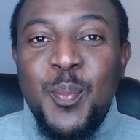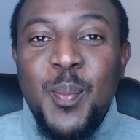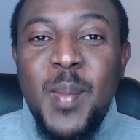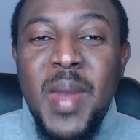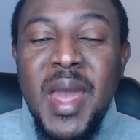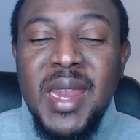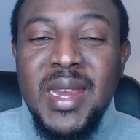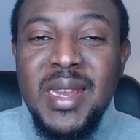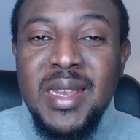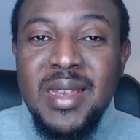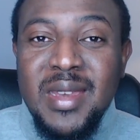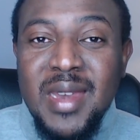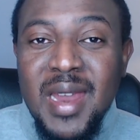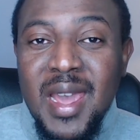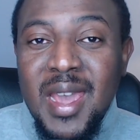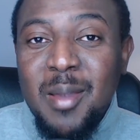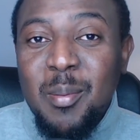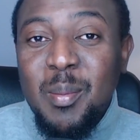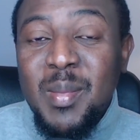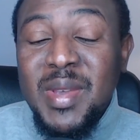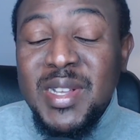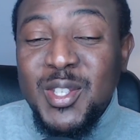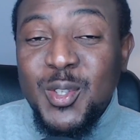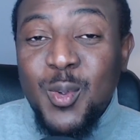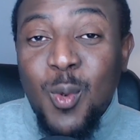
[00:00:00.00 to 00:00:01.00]
My
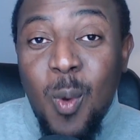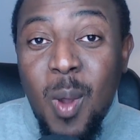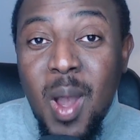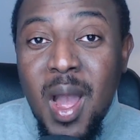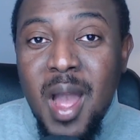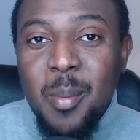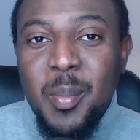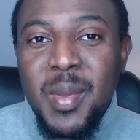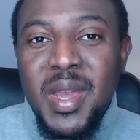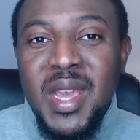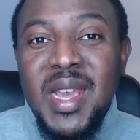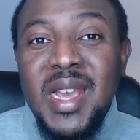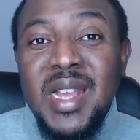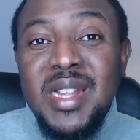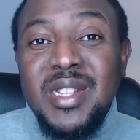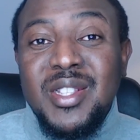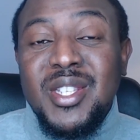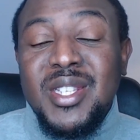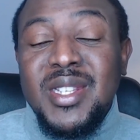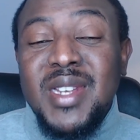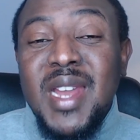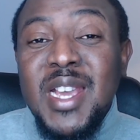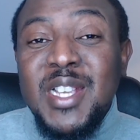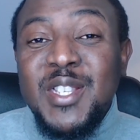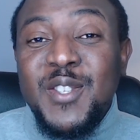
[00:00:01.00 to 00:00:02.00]
name is Kwame. In
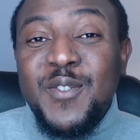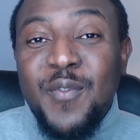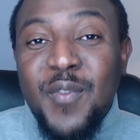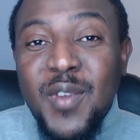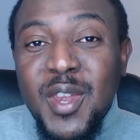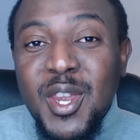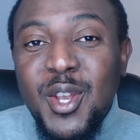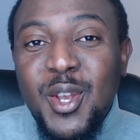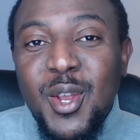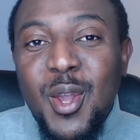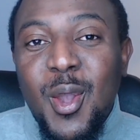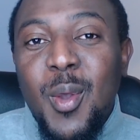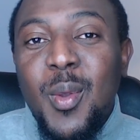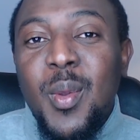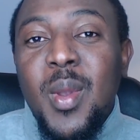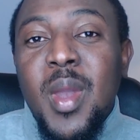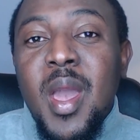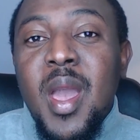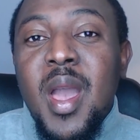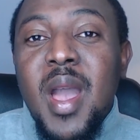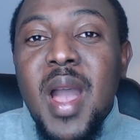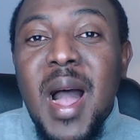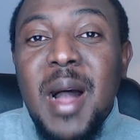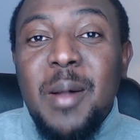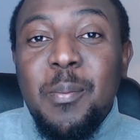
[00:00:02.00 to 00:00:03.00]
today's video,
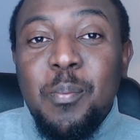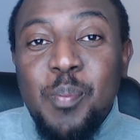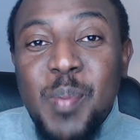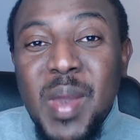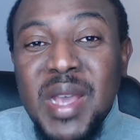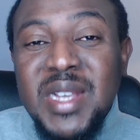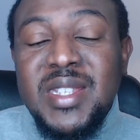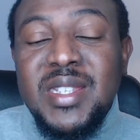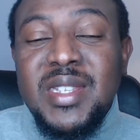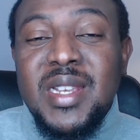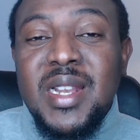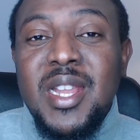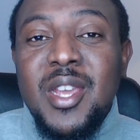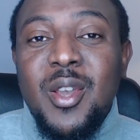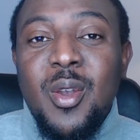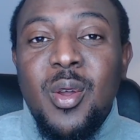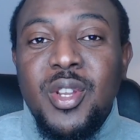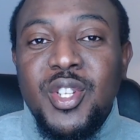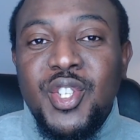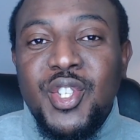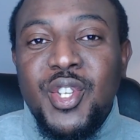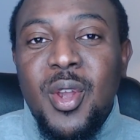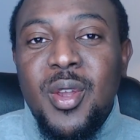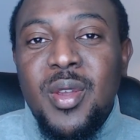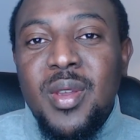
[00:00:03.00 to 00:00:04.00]
I'm basically
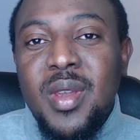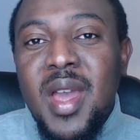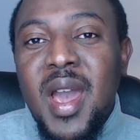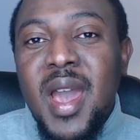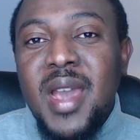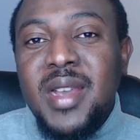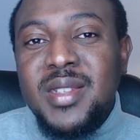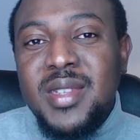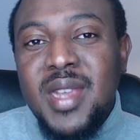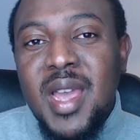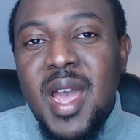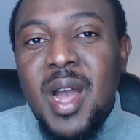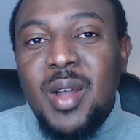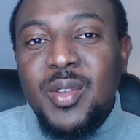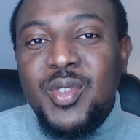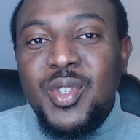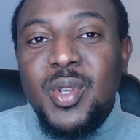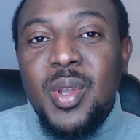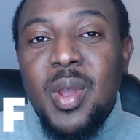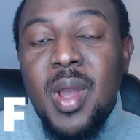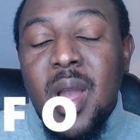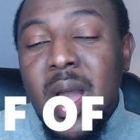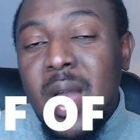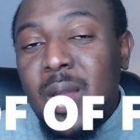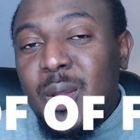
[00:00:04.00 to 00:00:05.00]
going to show you guys how
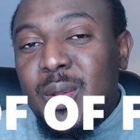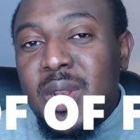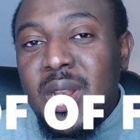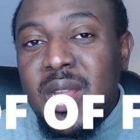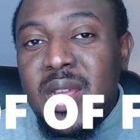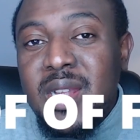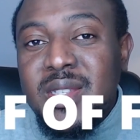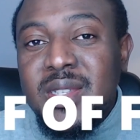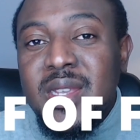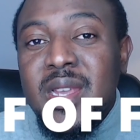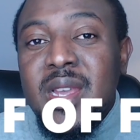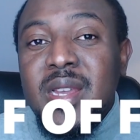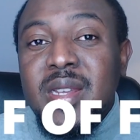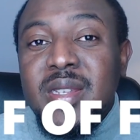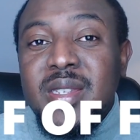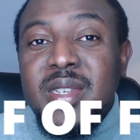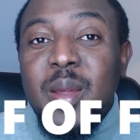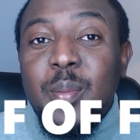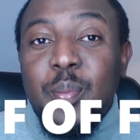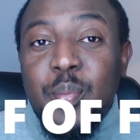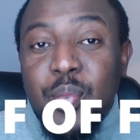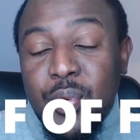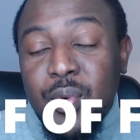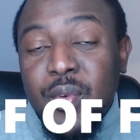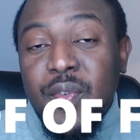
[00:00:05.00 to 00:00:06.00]
to calculate
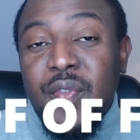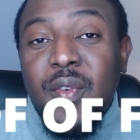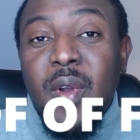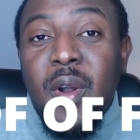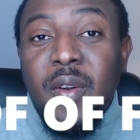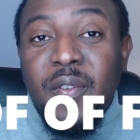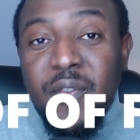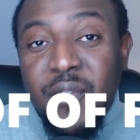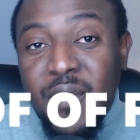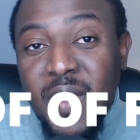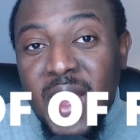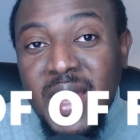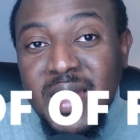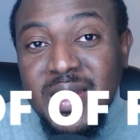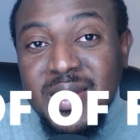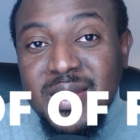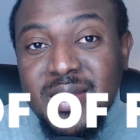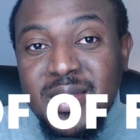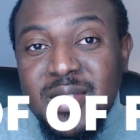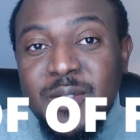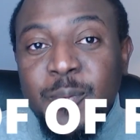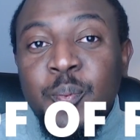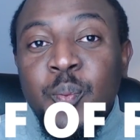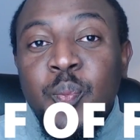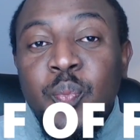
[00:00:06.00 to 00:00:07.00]
the proof of
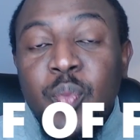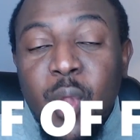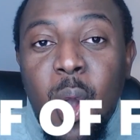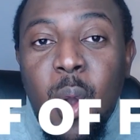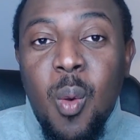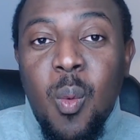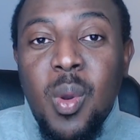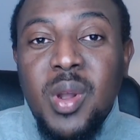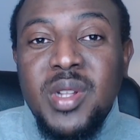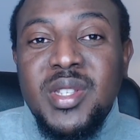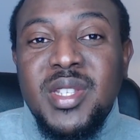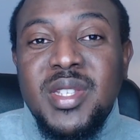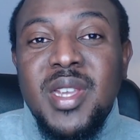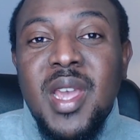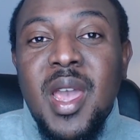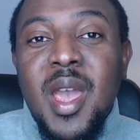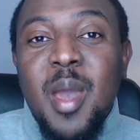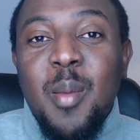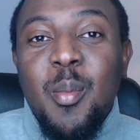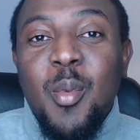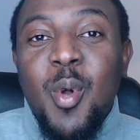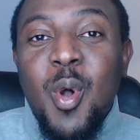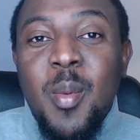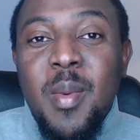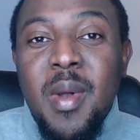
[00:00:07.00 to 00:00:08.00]
funds, or what
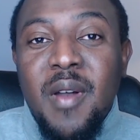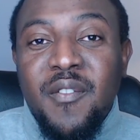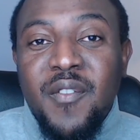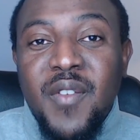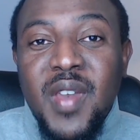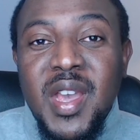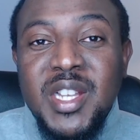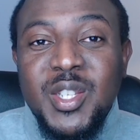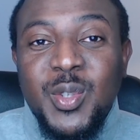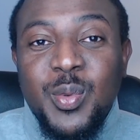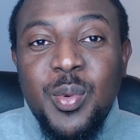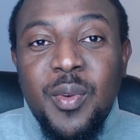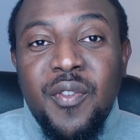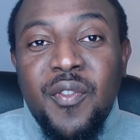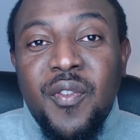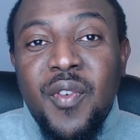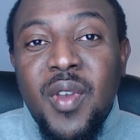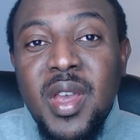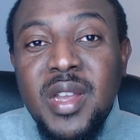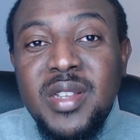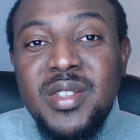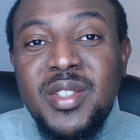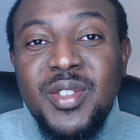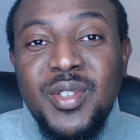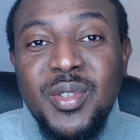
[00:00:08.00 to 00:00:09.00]
Home Affairs
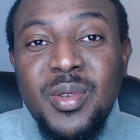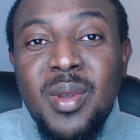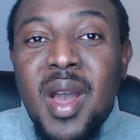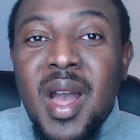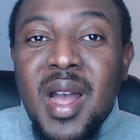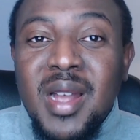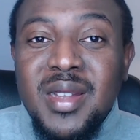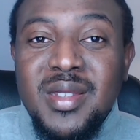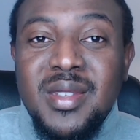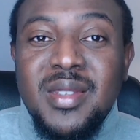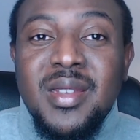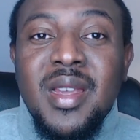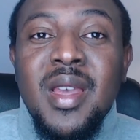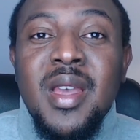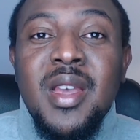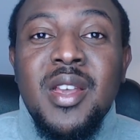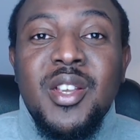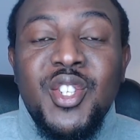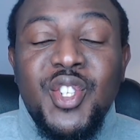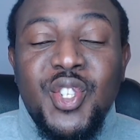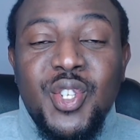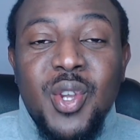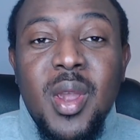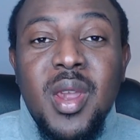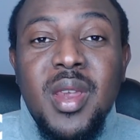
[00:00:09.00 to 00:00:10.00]
refers to as
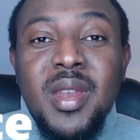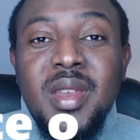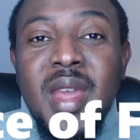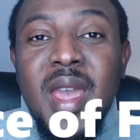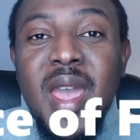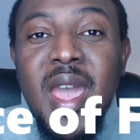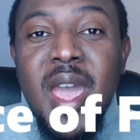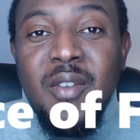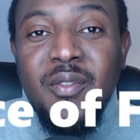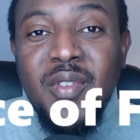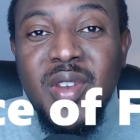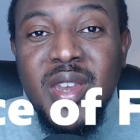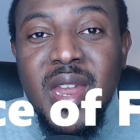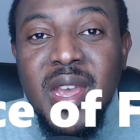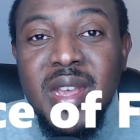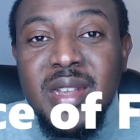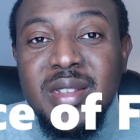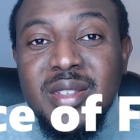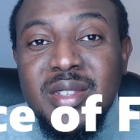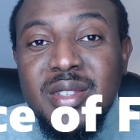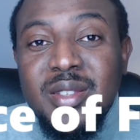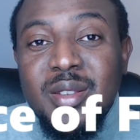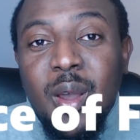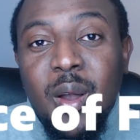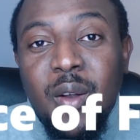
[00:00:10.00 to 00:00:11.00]
showing the
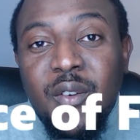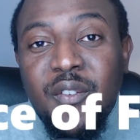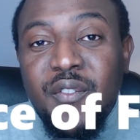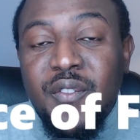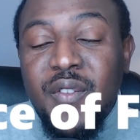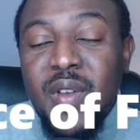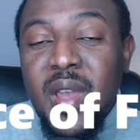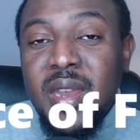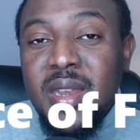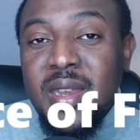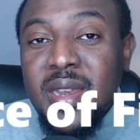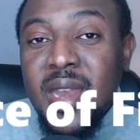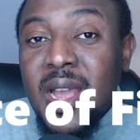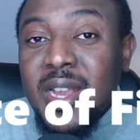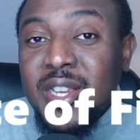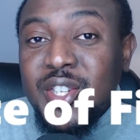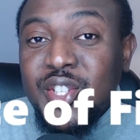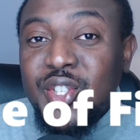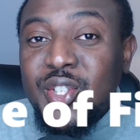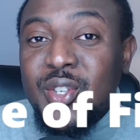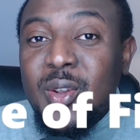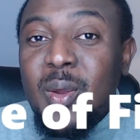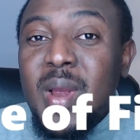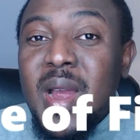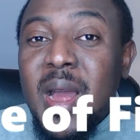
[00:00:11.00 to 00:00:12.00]
evidence of
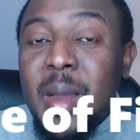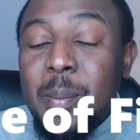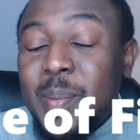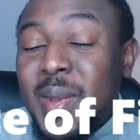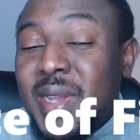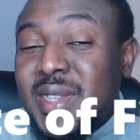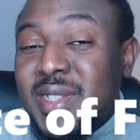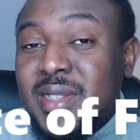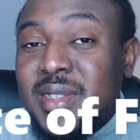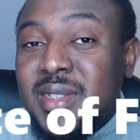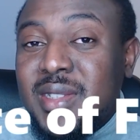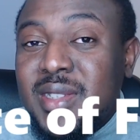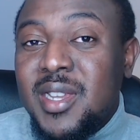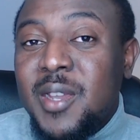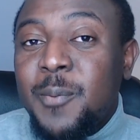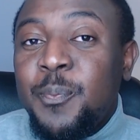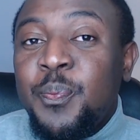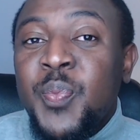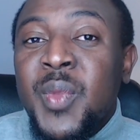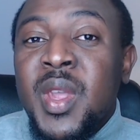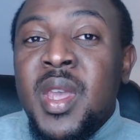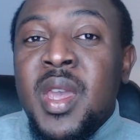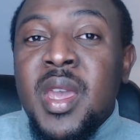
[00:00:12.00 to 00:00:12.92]
financial capacity.